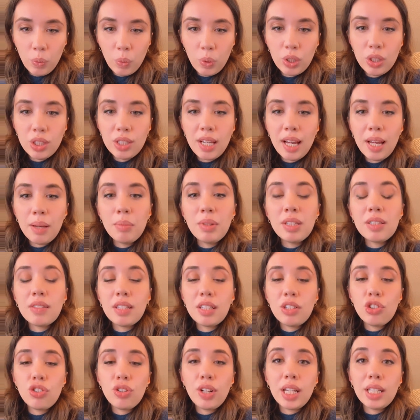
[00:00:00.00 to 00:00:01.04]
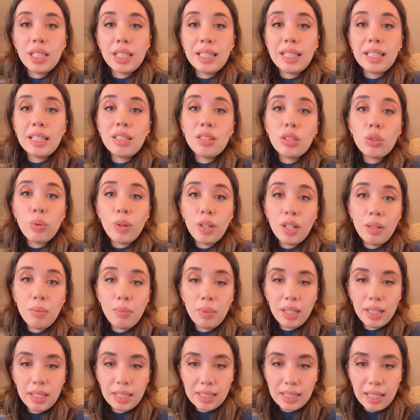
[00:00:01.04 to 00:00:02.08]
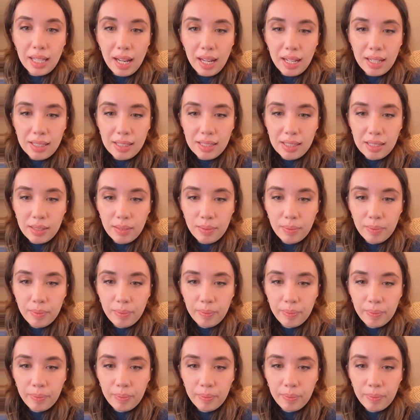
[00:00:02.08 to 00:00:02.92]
What time is the training? In 20 minutes, guys.